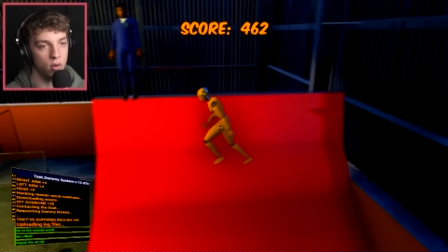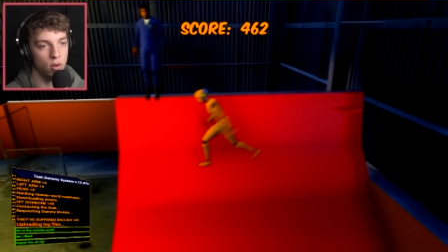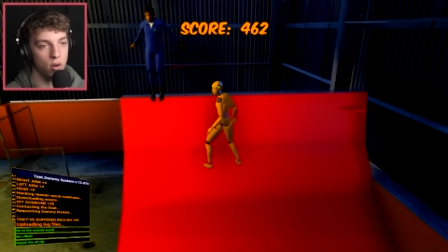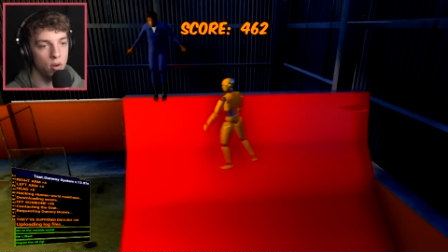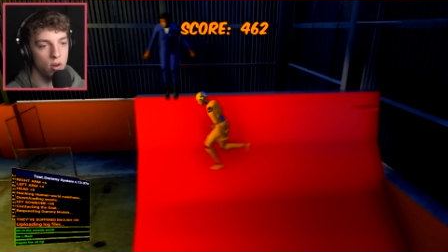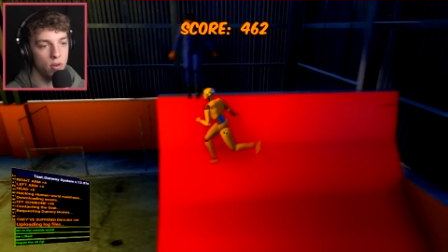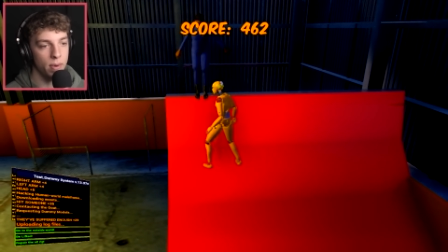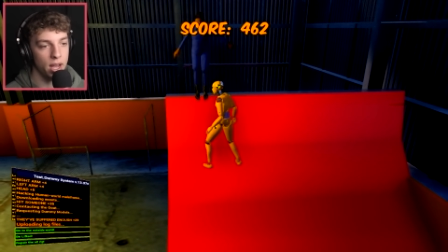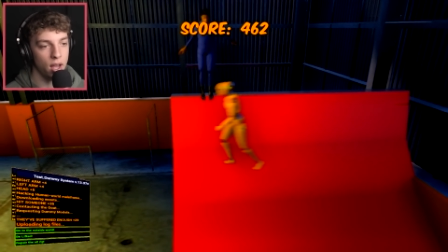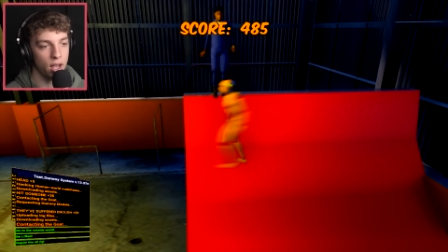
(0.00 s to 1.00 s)
oh,
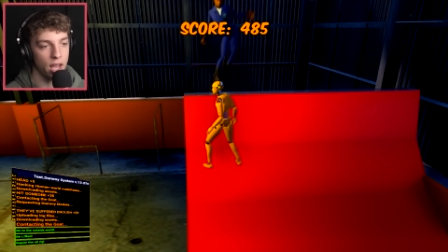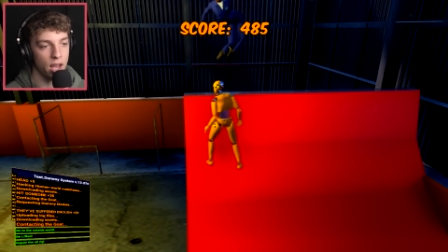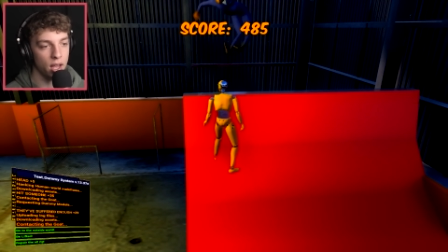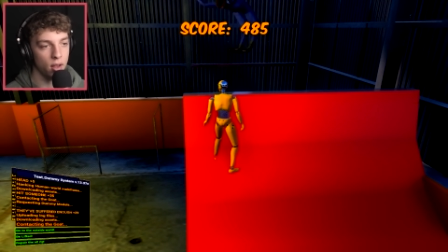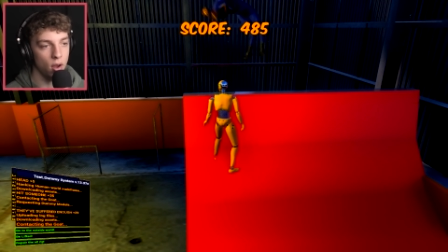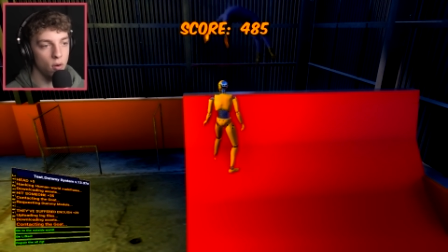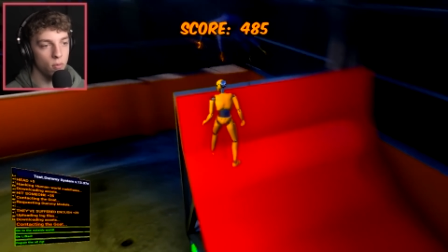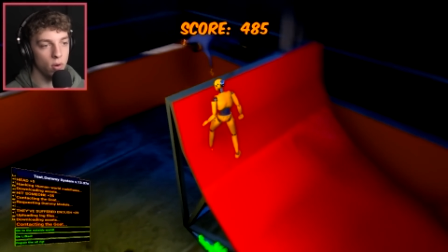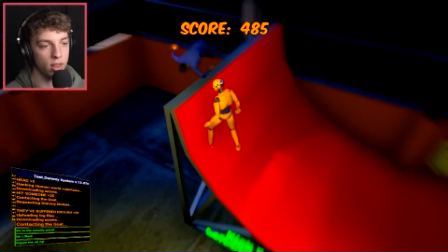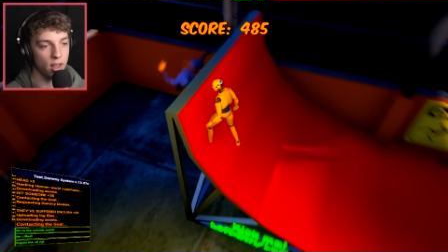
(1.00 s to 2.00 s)
my. Okay. Oh,
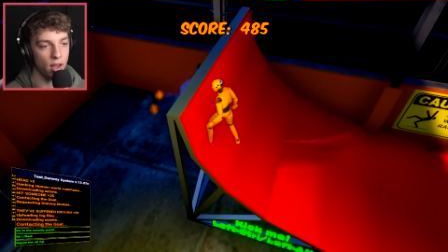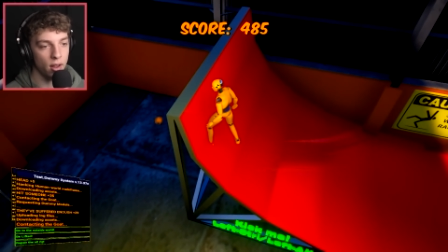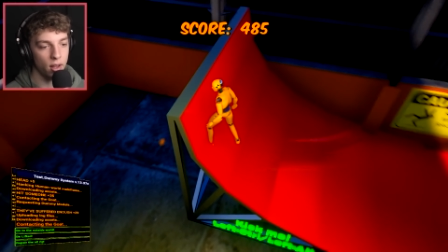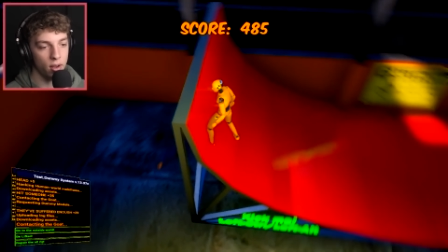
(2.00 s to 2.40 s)
what the?